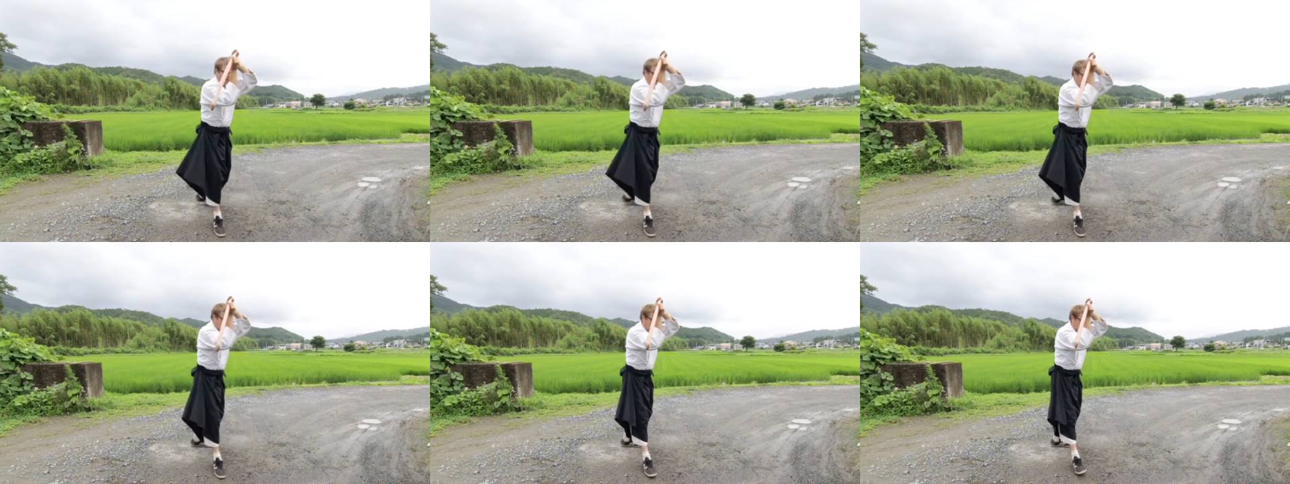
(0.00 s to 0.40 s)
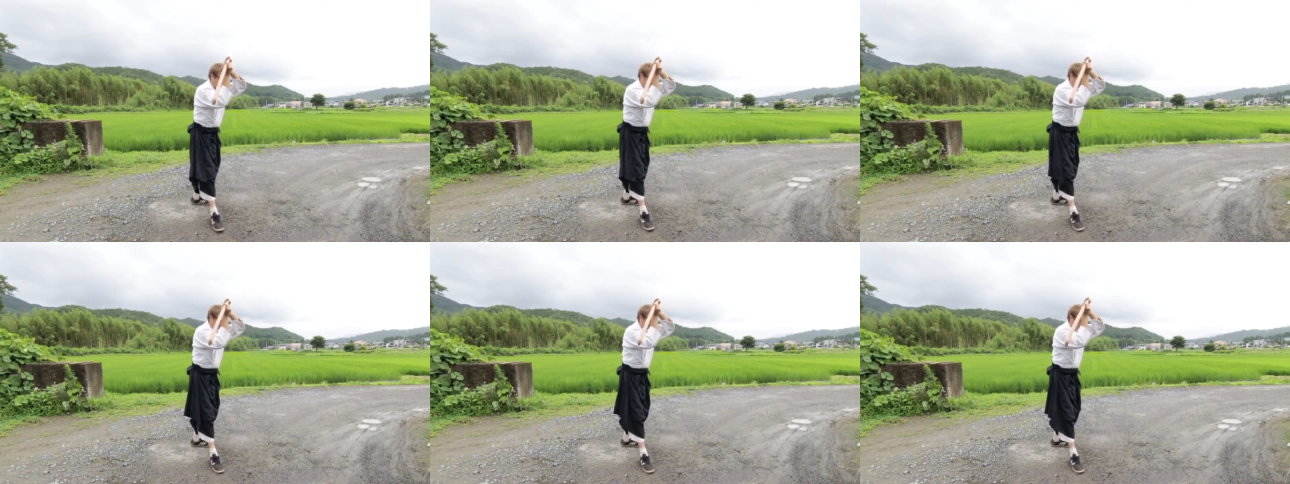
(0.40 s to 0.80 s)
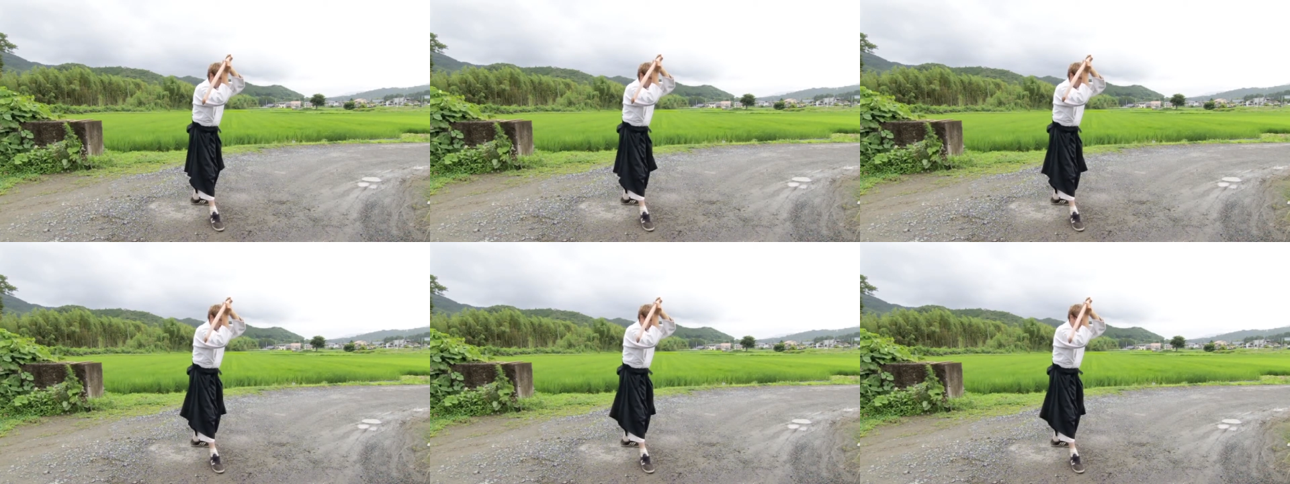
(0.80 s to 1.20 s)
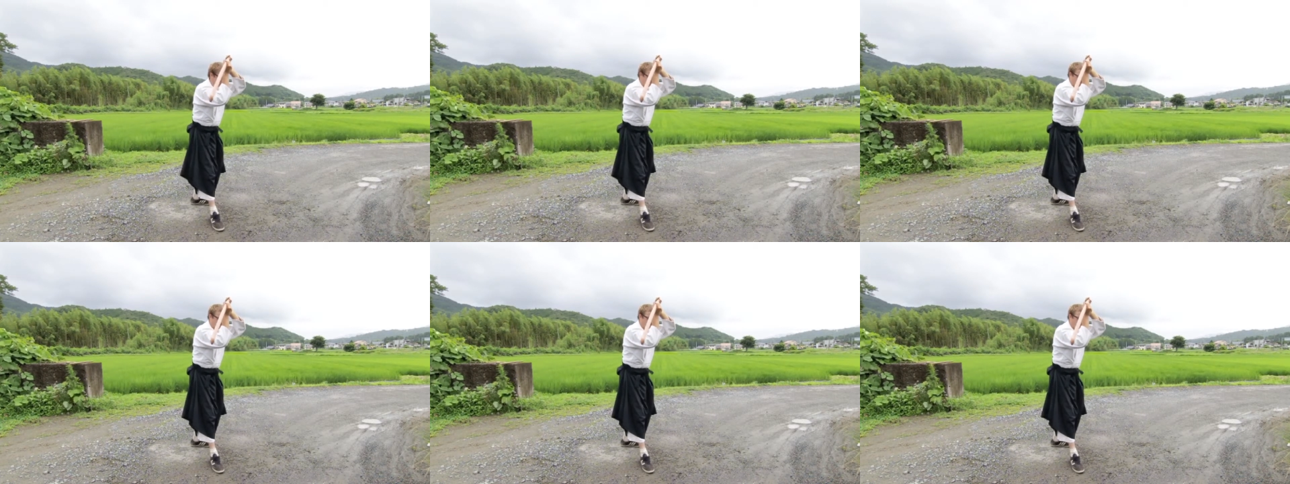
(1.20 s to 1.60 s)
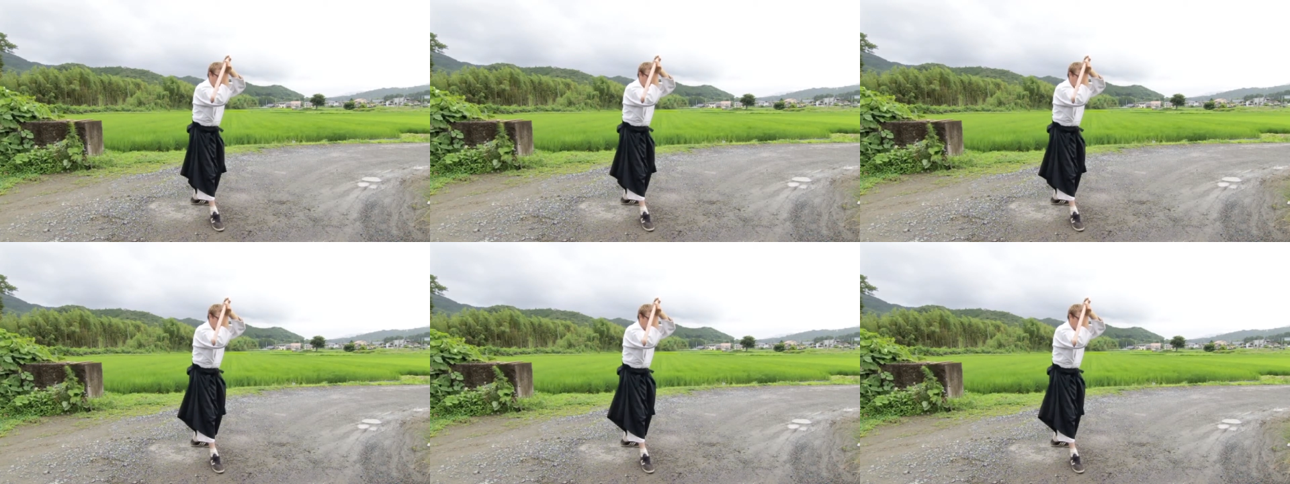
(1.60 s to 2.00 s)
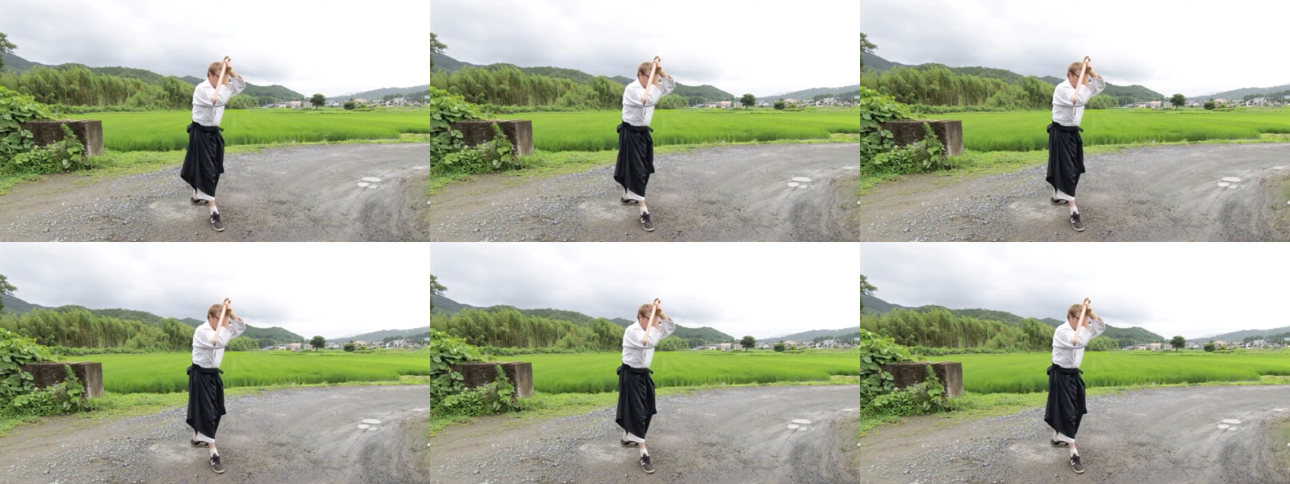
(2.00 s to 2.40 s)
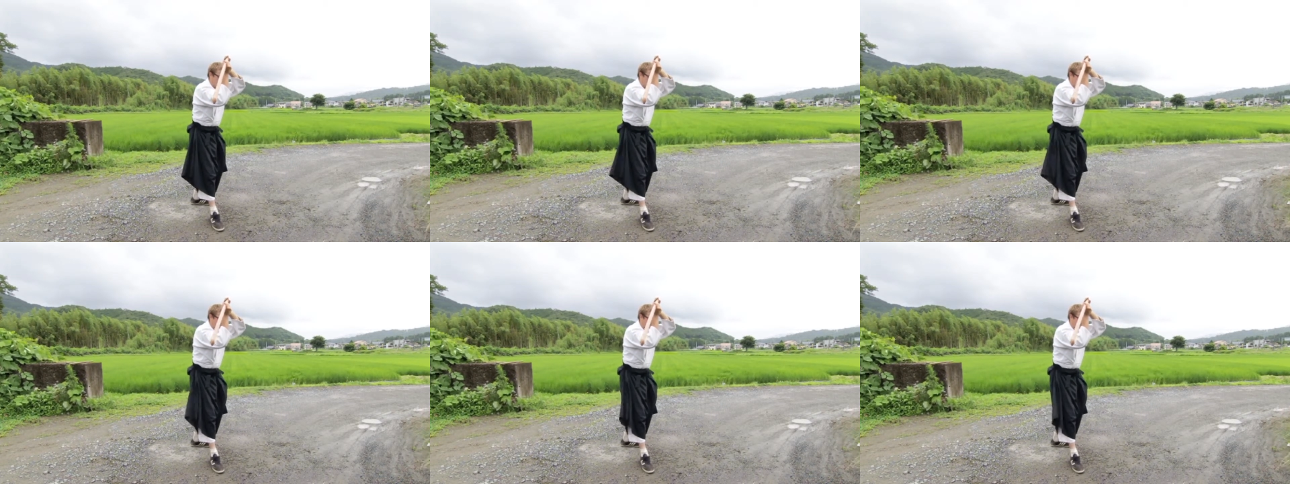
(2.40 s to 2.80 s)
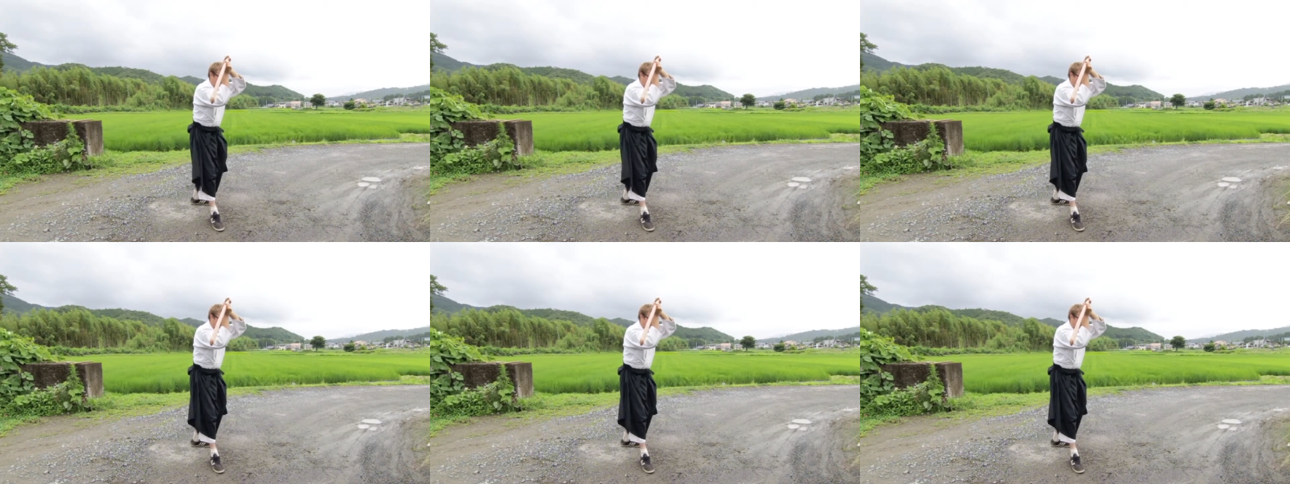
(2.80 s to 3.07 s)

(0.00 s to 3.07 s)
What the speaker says: No face is visible, so there are no lips to read.